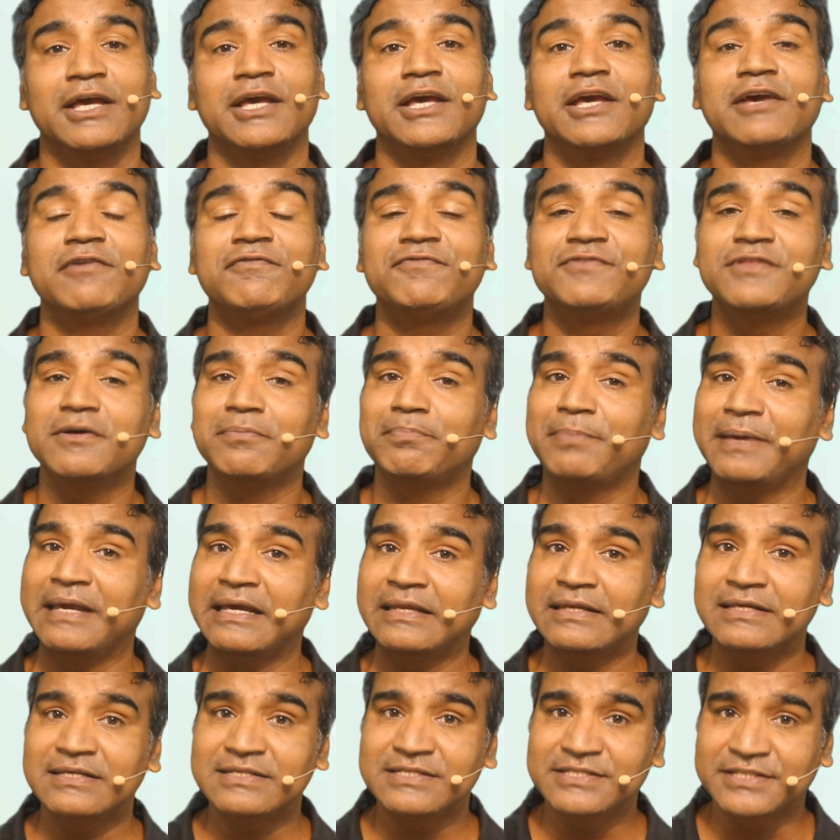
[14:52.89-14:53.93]
If the
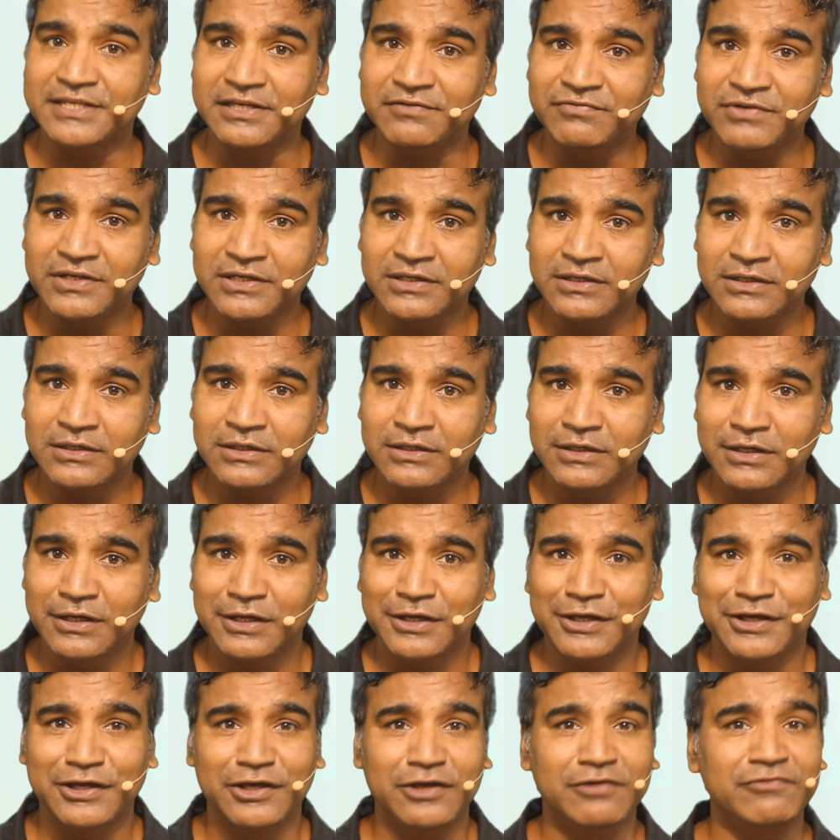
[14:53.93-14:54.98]
pain is severe,
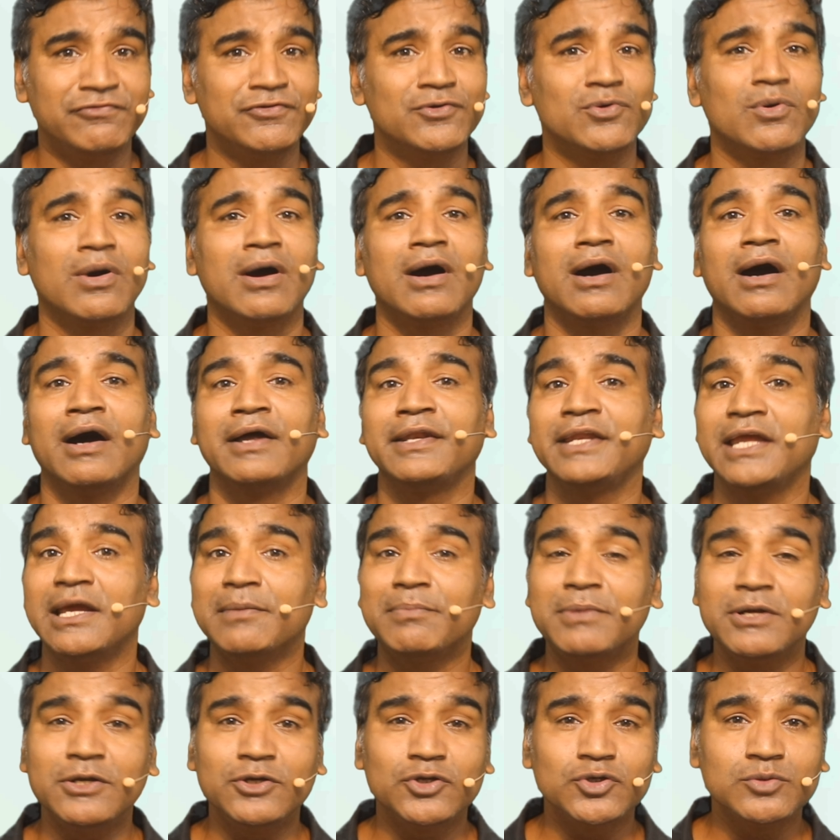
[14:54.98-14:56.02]
if you are
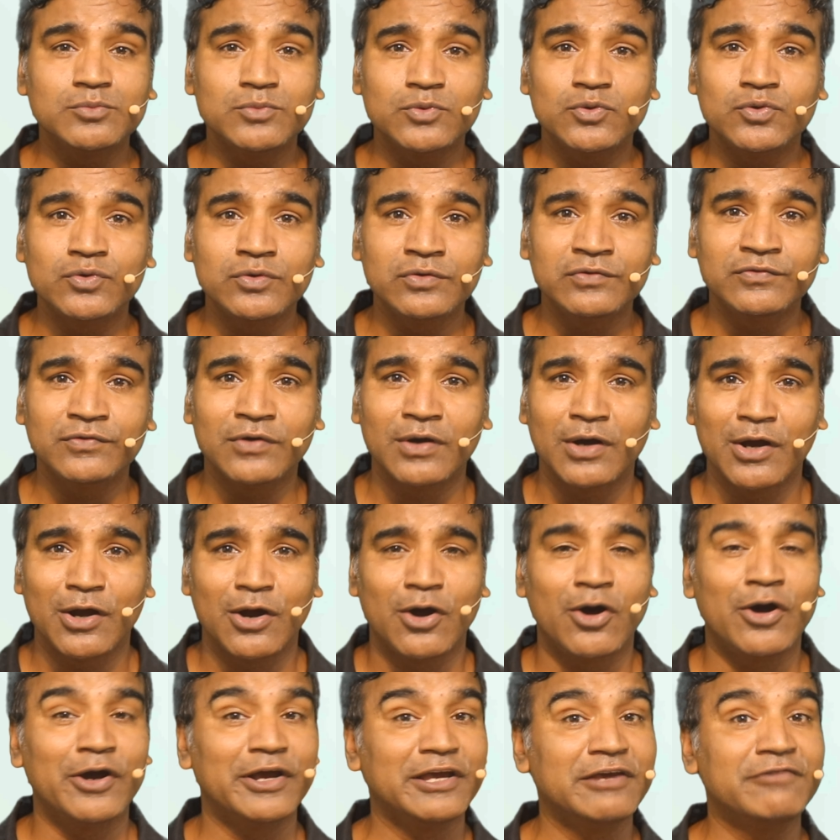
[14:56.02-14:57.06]
unable to move,
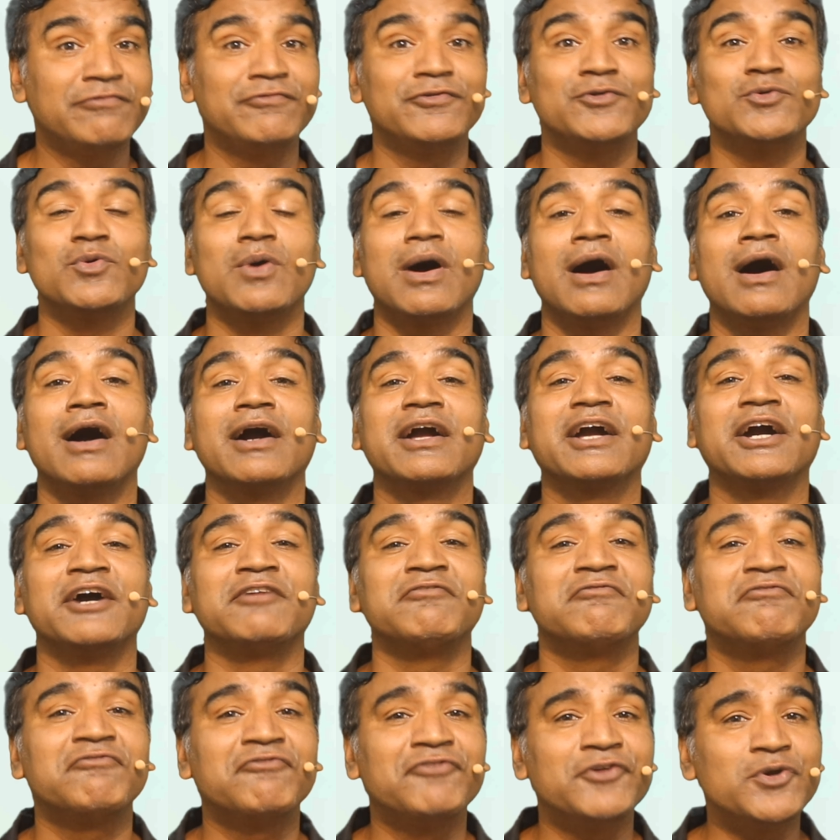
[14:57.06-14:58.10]
or if you are
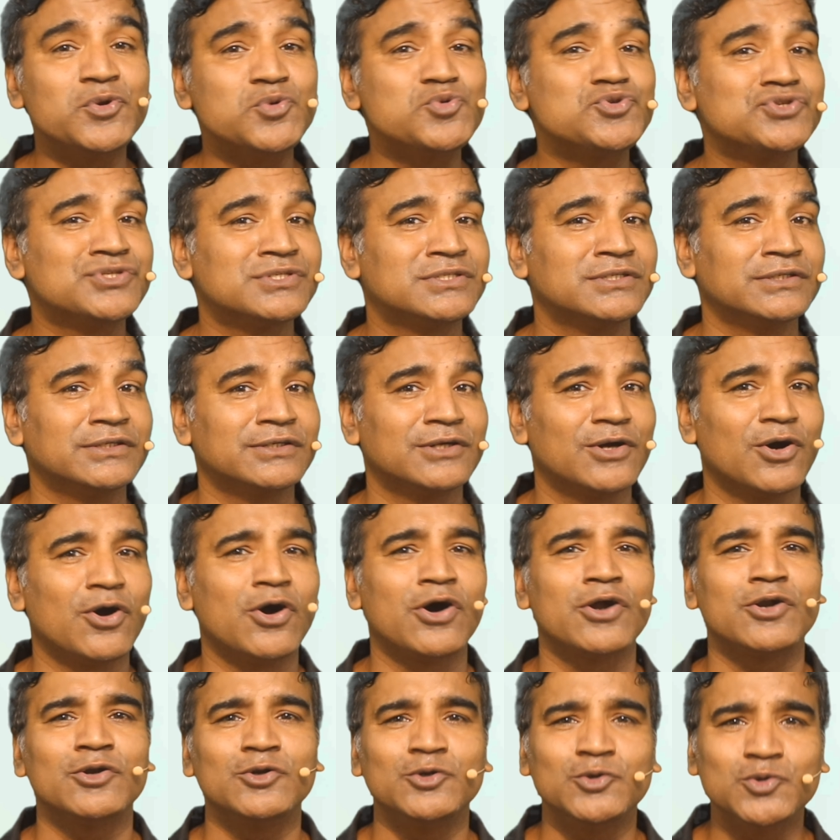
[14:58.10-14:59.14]
confused
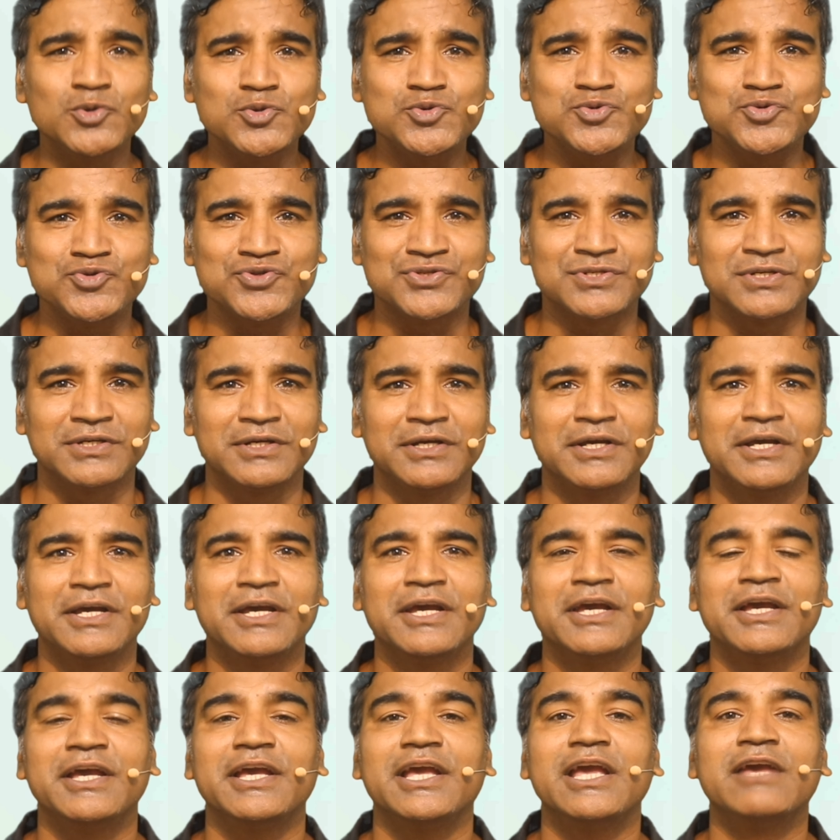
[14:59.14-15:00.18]
or lose
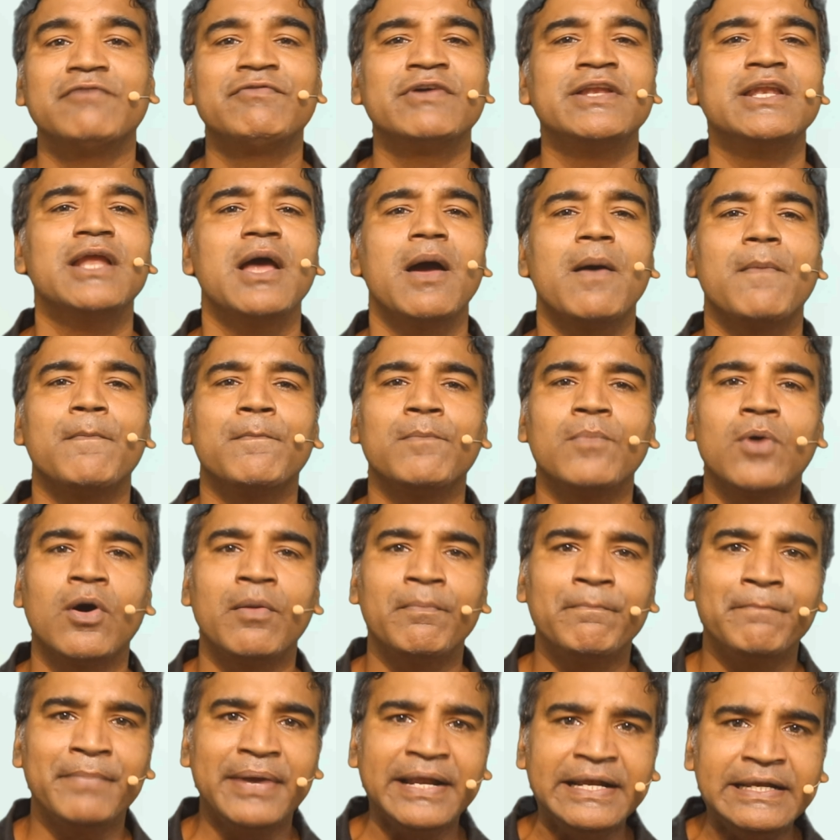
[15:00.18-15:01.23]
even
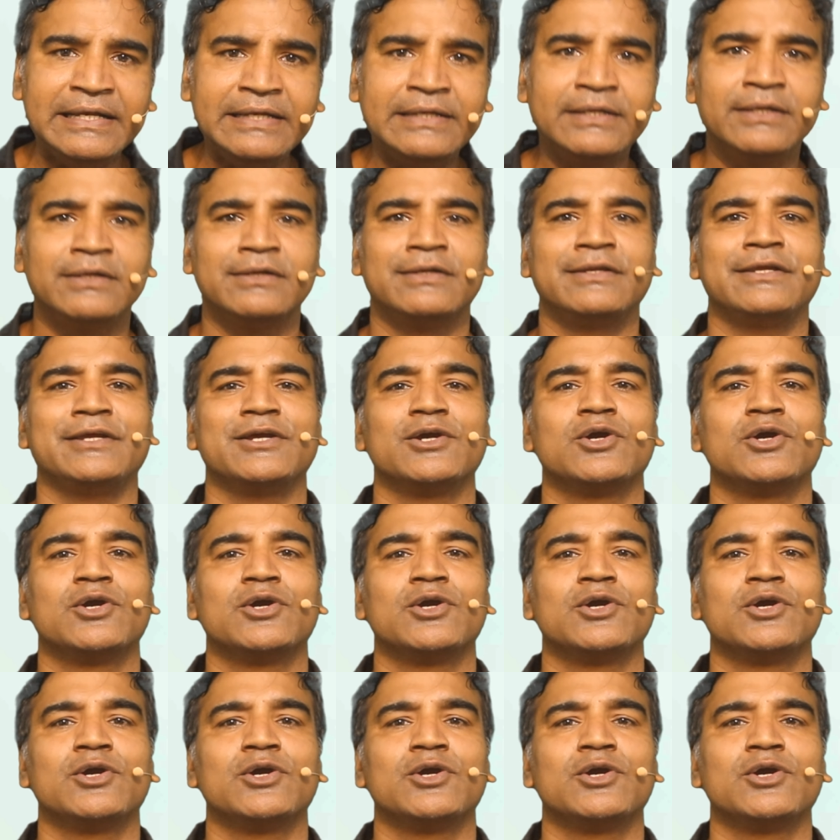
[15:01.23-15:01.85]
momentary